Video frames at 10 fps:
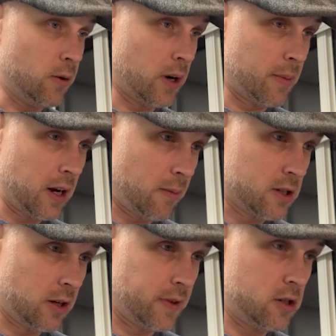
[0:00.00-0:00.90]
what I'm getting
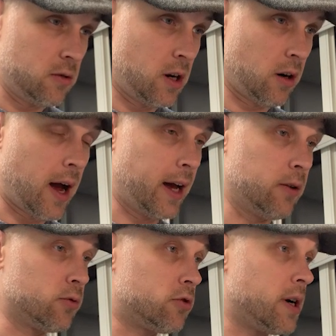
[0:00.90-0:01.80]
myself into here. I
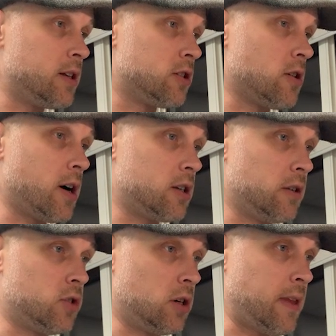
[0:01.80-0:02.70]
don't trade stocks.
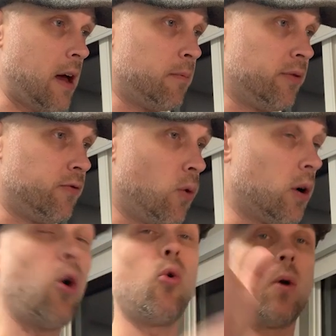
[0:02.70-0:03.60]
I've shared that
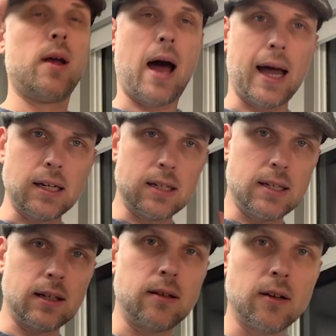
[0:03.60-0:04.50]
before. Oh, I
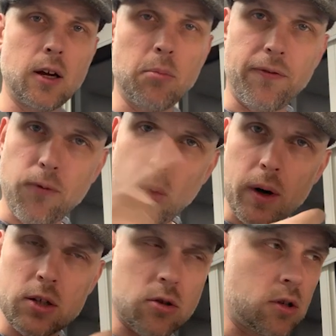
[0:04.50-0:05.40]
did, before I
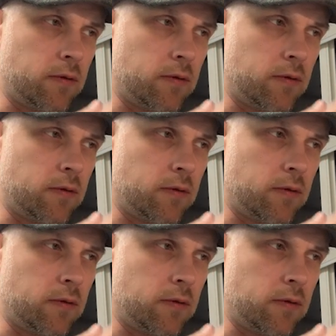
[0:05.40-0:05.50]
started the